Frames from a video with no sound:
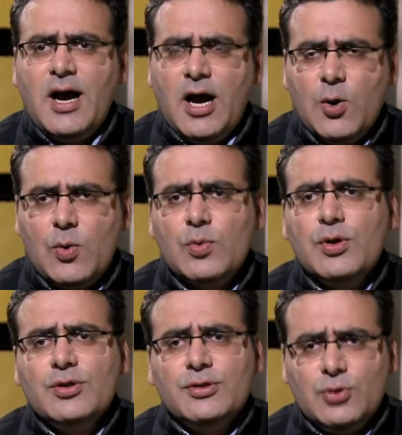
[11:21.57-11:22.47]
how
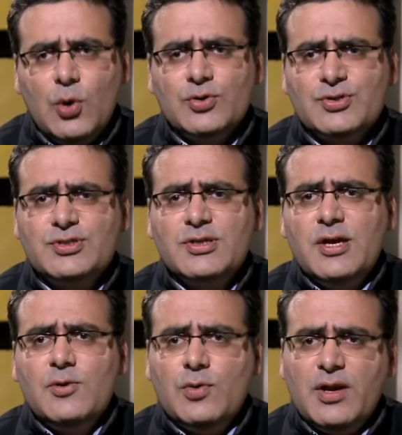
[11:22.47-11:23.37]
those
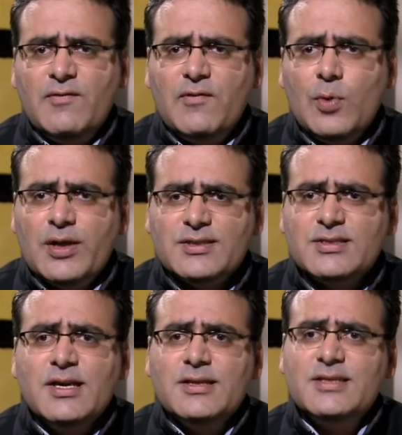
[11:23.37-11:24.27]
could influence